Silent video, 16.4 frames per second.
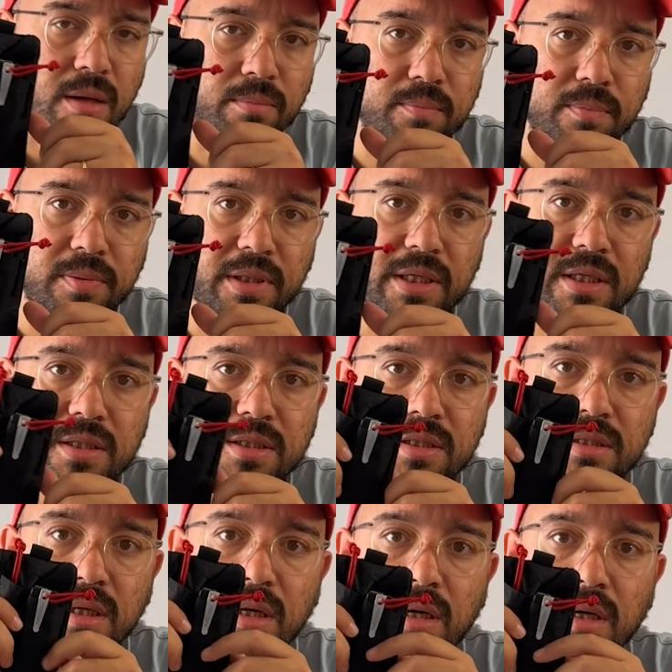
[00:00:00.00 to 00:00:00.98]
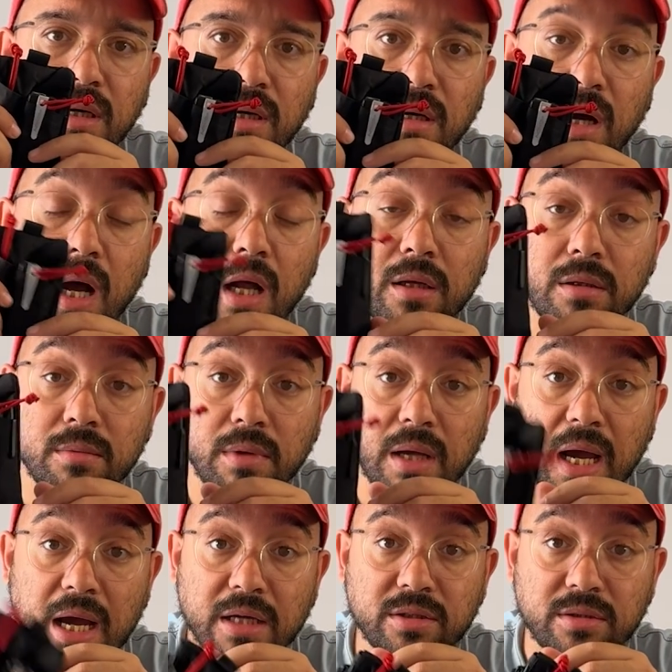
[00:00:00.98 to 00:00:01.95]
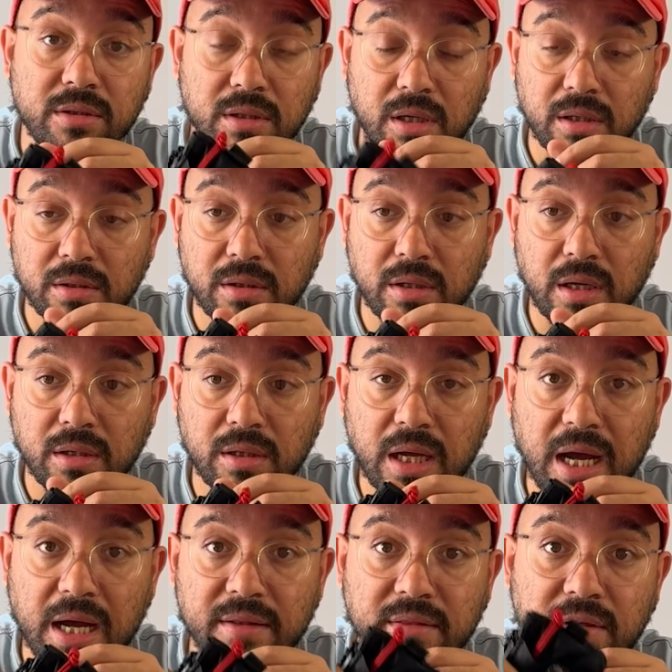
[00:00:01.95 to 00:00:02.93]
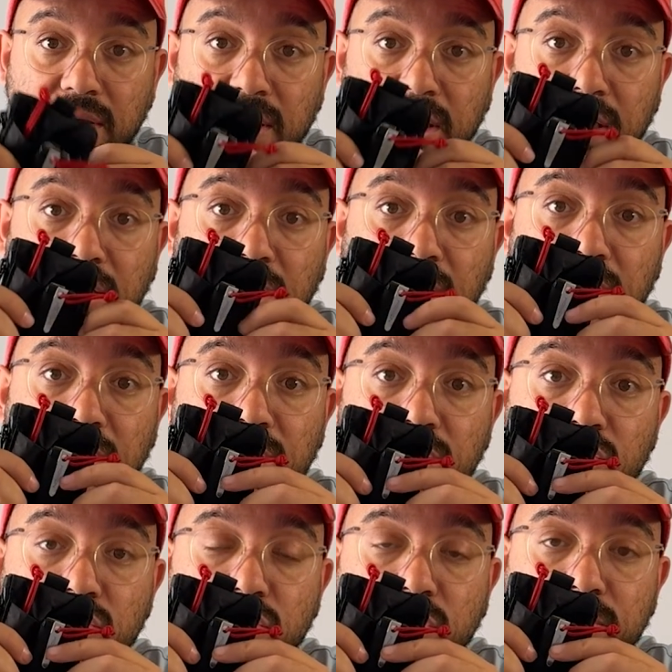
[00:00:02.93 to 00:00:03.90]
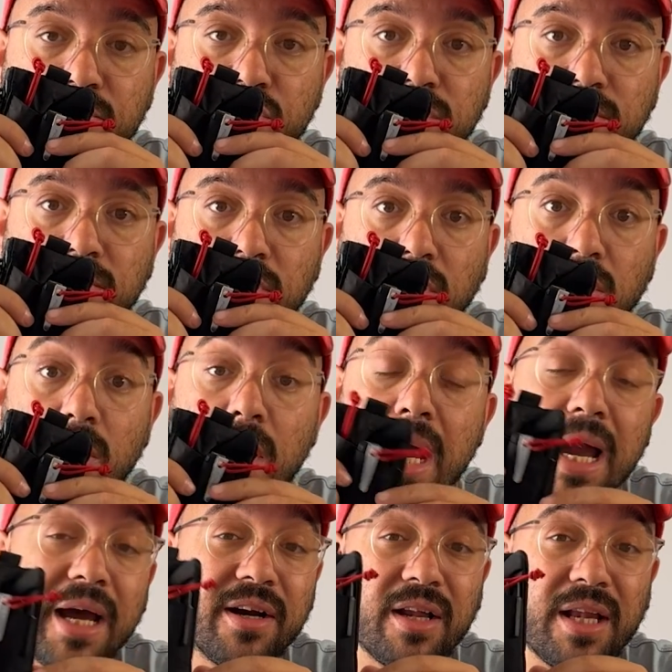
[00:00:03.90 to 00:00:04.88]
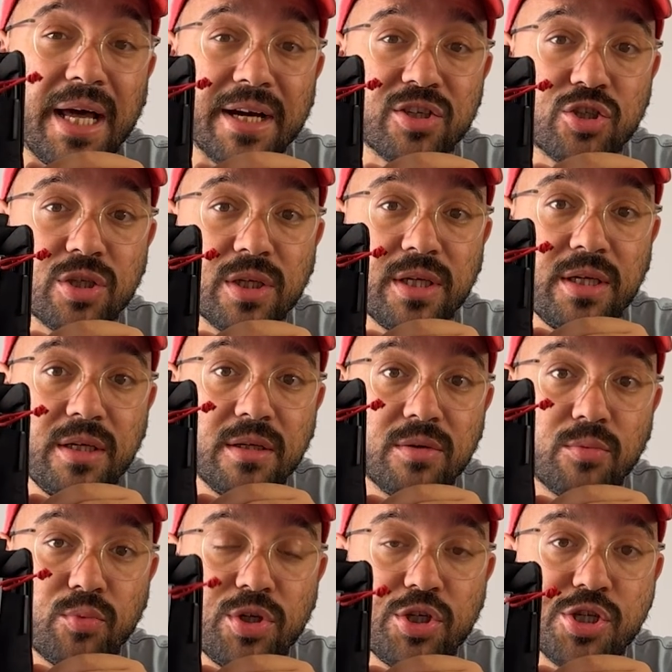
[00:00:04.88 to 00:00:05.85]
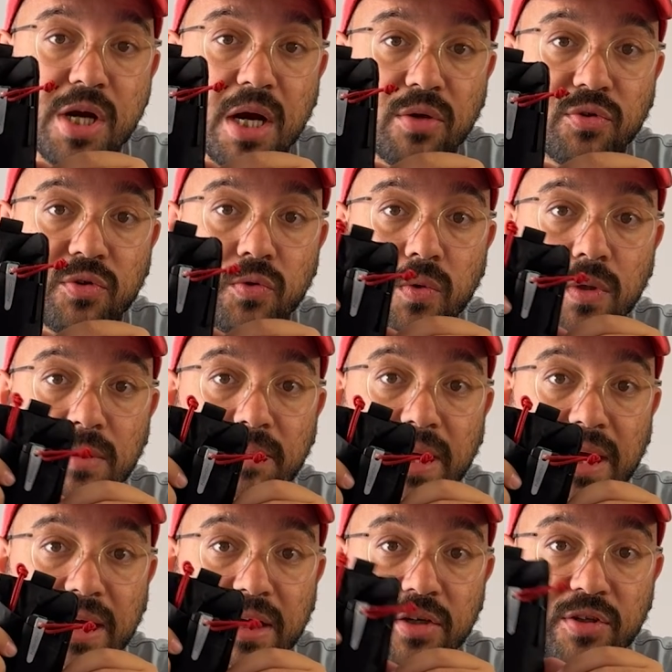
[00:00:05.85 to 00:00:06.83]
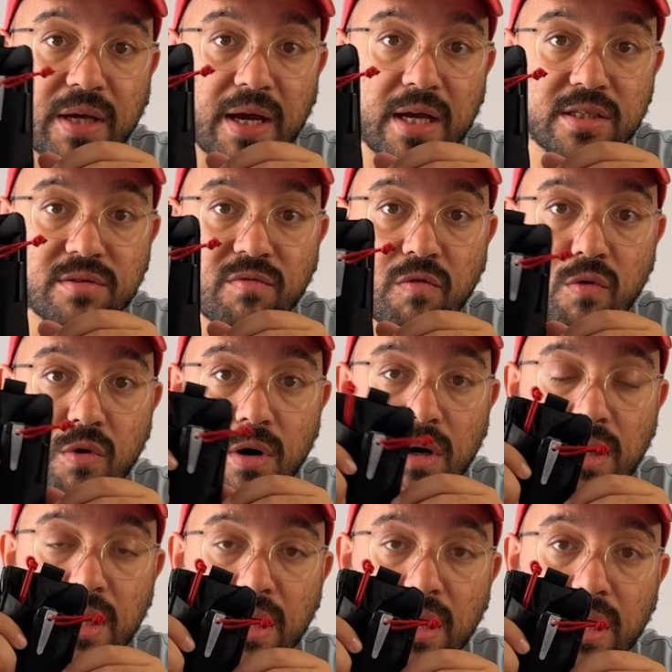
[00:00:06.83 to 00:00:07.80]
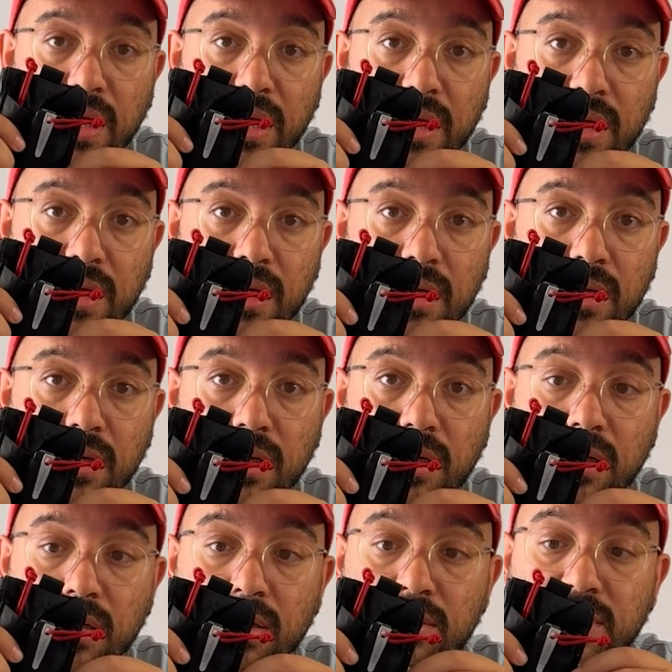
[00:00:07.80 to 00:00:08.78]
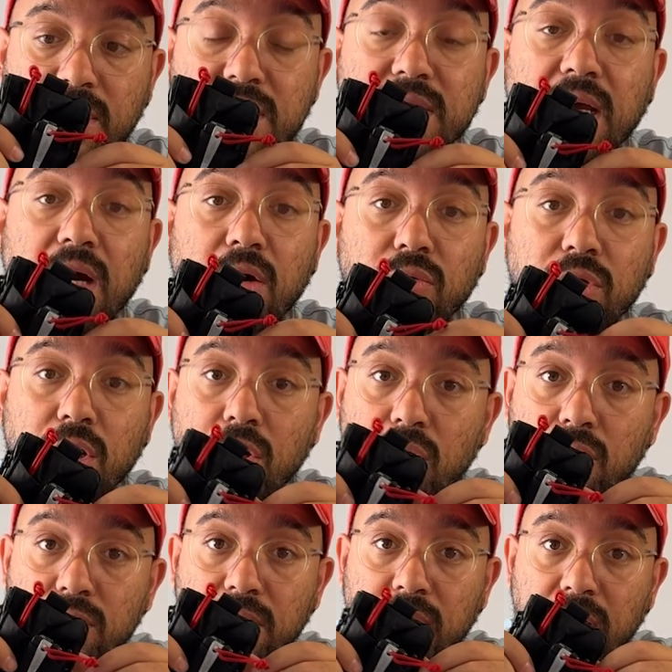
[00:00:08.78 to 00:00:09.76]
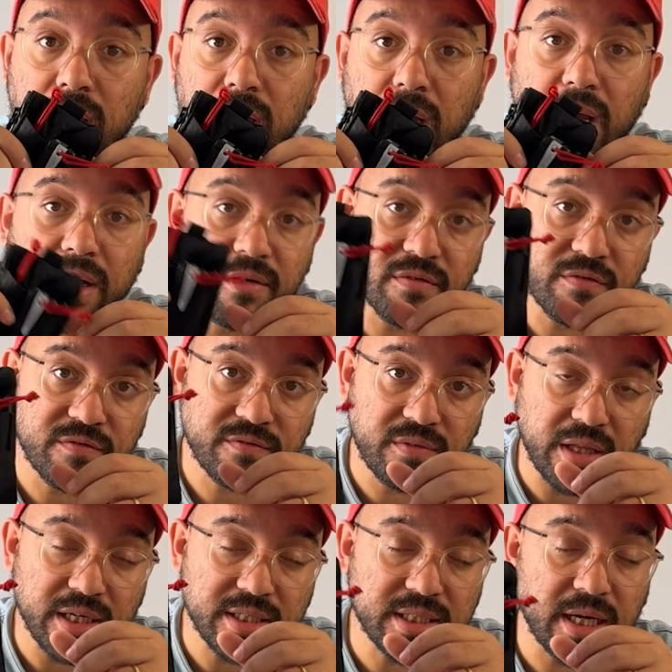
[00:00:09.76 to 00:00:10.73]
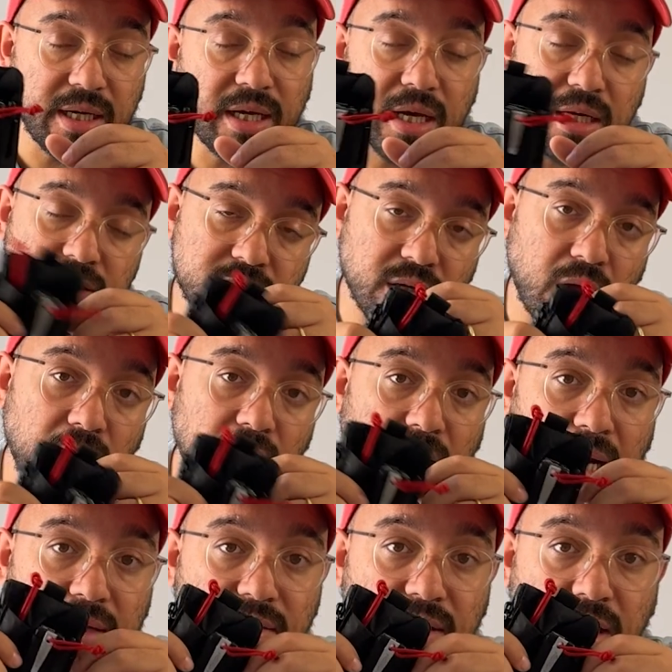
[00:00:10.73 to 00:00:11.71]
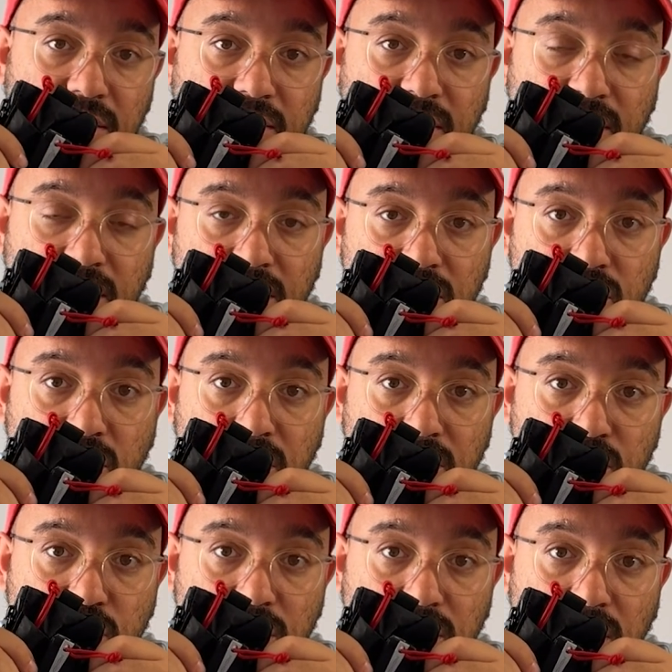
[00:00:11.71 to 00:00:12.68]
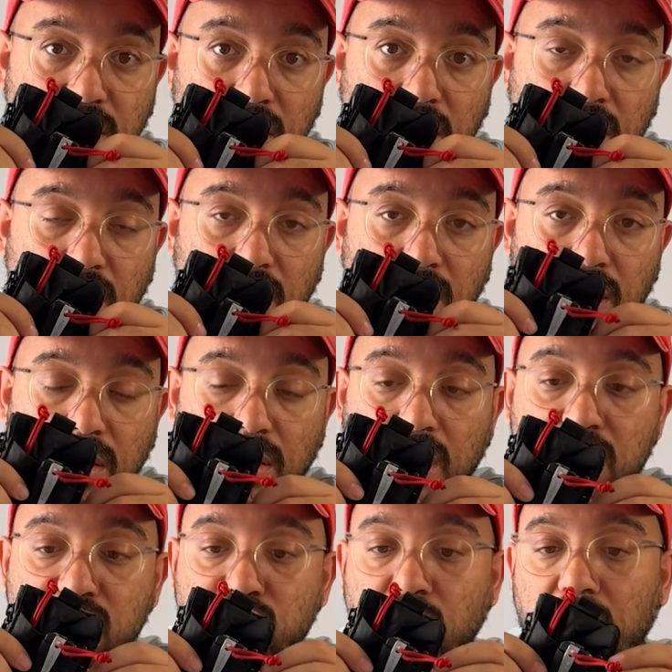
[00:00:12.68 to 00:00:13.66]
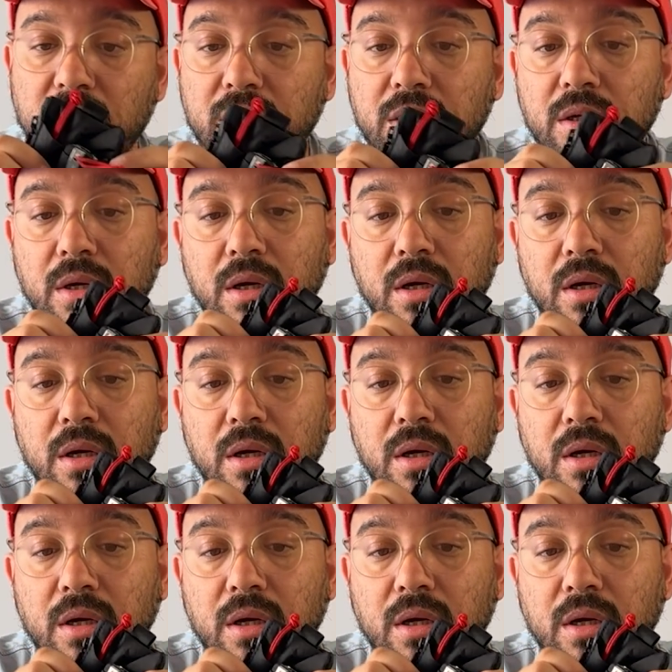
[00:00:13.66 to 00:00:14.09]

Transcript: Please, I'll add the link in the description below, and I'll actually reach out to Alpaka to ask for a discount code. And if they say yes, I'll add that to the description as well.